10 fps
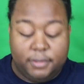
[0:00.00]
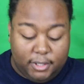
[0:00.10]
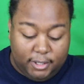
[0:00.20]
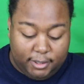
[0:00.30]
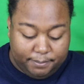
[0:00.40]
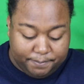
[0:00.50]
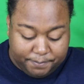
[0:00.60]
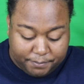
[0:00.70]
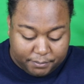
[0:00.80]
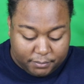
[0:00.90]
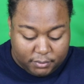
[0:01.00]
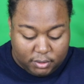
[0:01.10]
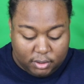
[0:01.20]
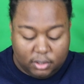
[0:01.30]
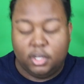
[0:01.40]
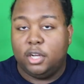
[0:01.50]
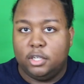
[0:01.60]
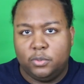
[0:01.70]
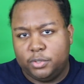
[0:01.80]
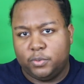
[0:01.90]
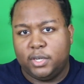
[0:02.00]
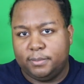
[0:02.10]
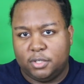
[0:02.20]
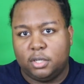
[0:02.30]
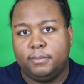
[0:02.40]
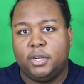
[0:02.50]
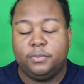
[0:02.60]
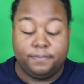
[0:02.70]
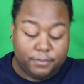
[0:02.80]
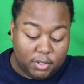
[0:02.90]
Y'all know which one I'm talking about.